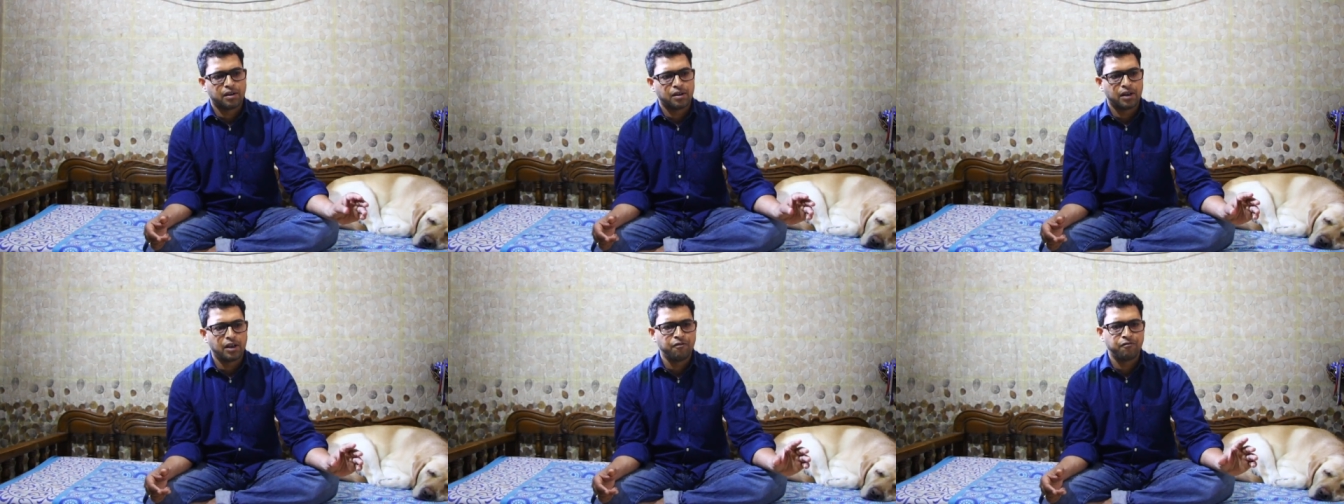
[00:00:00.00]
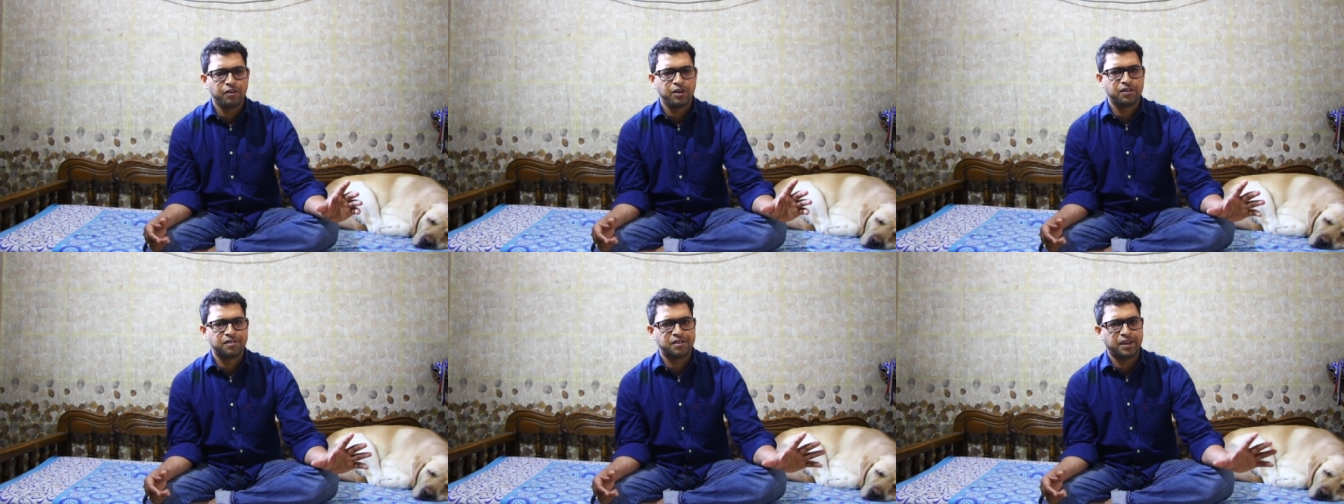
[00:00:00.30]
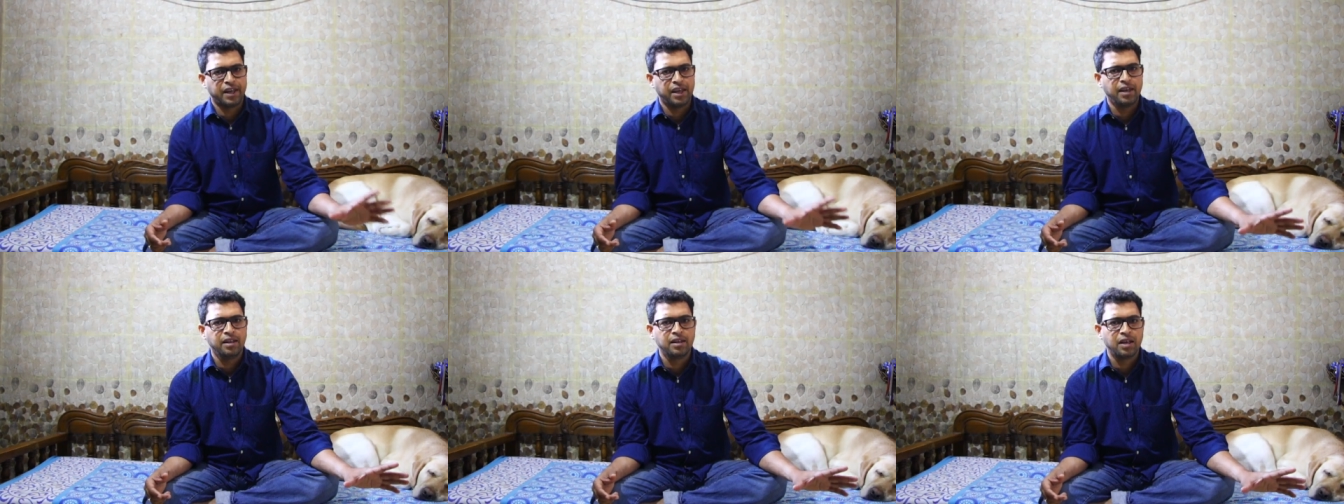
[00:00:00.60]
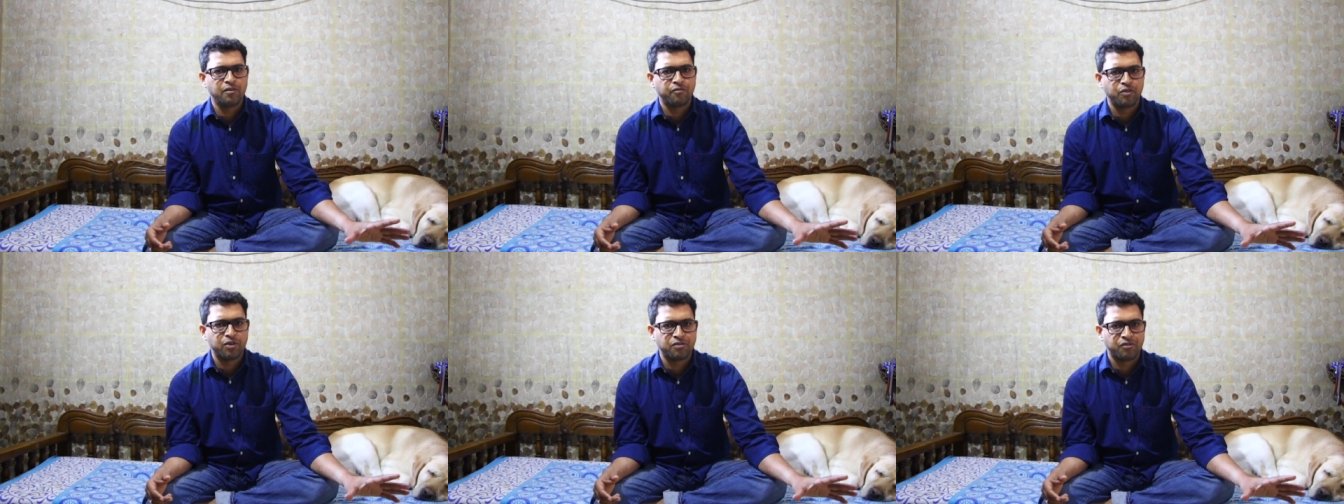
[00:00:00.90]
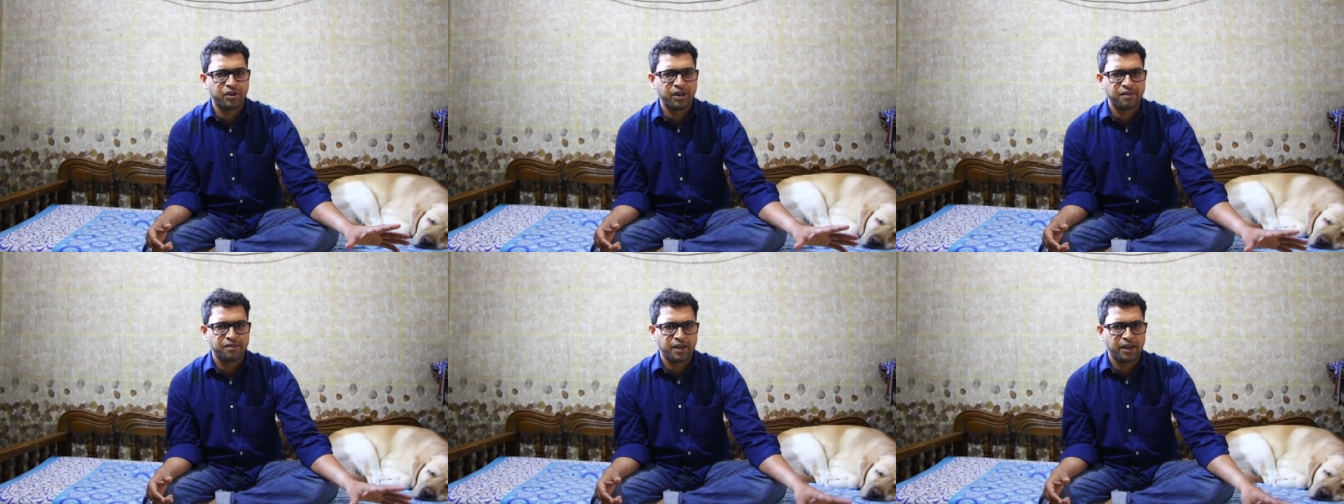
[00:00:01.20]
If he is staying there for
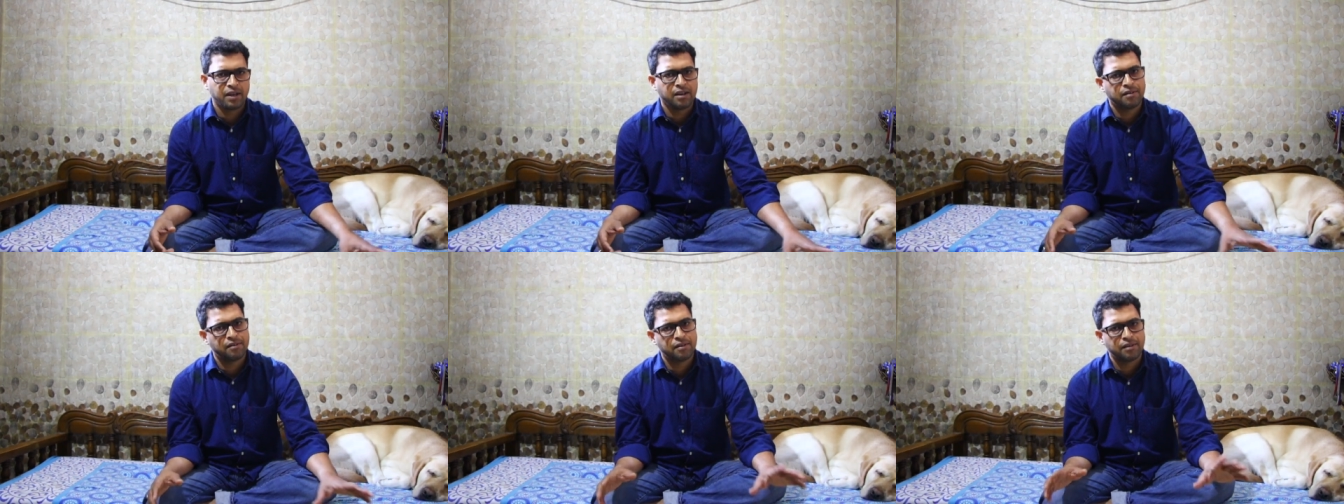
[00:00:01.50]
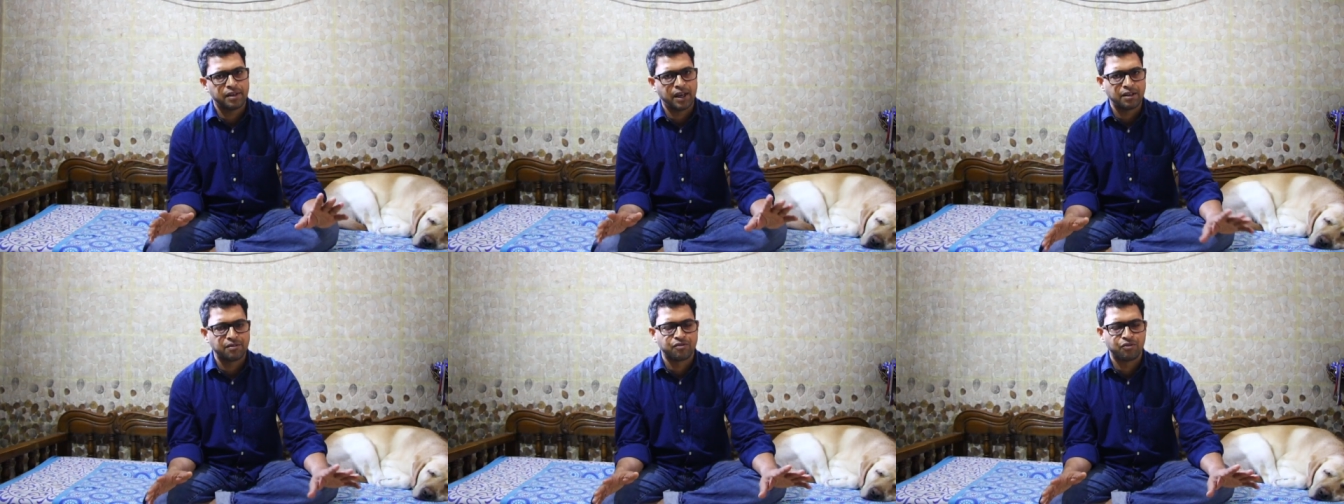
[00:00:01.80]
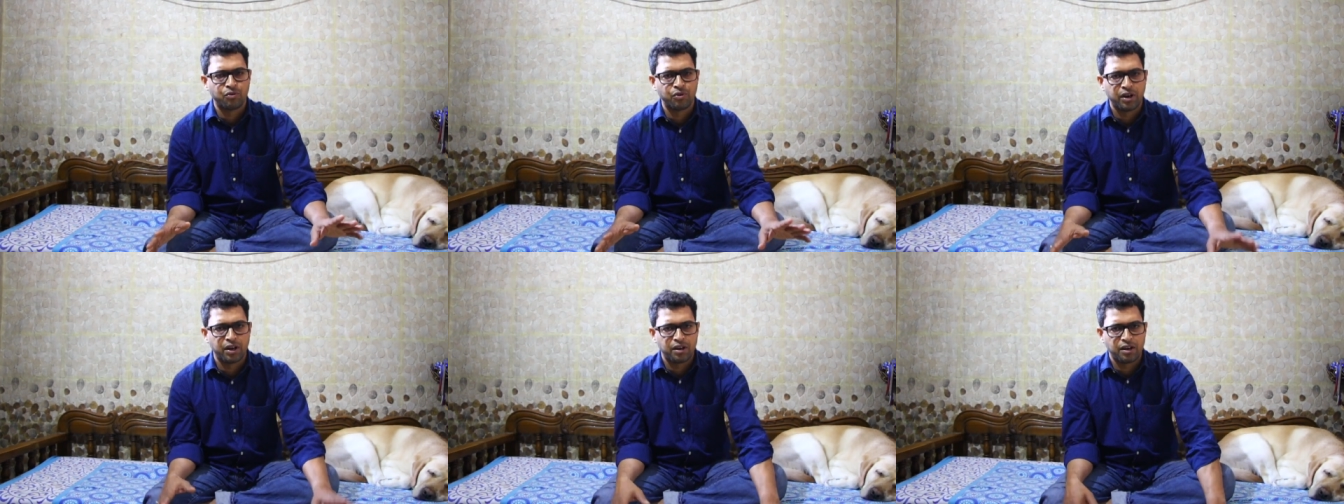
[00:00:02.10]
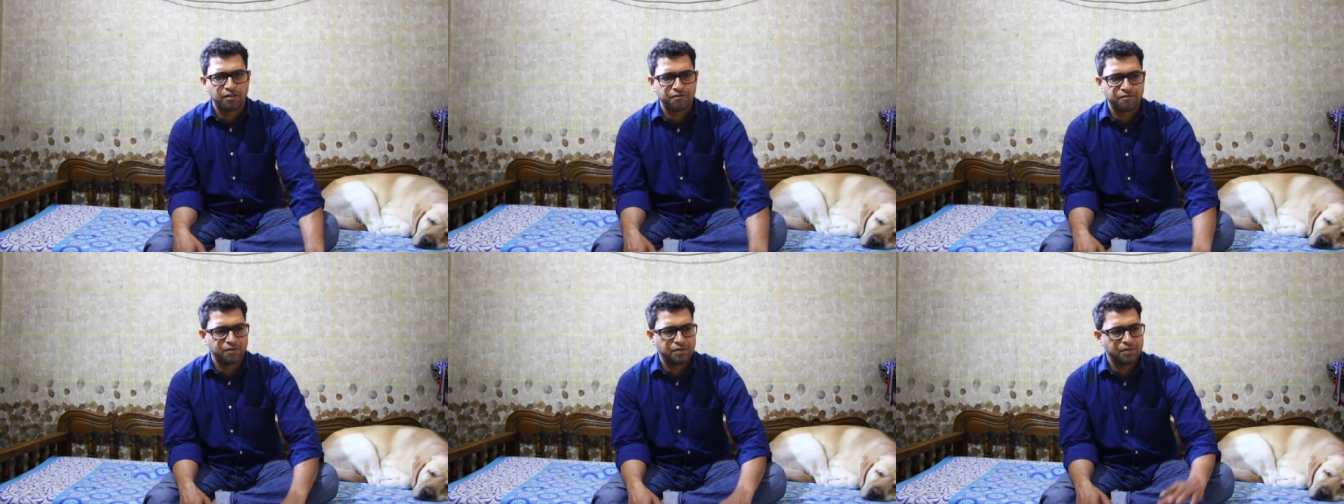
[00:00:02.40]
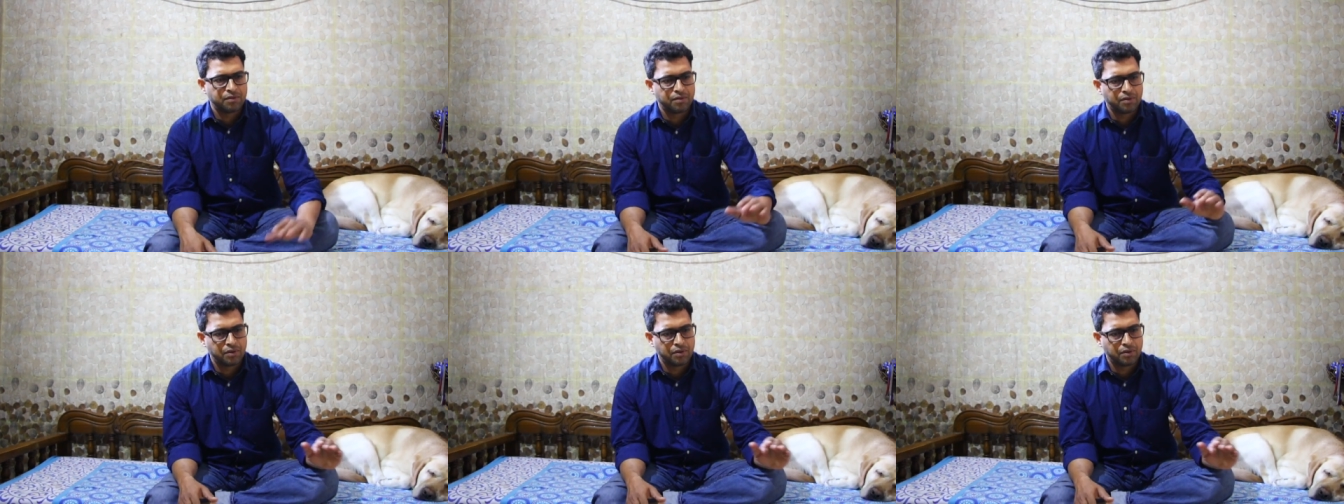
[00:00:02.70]
3 seconds, that's good enough.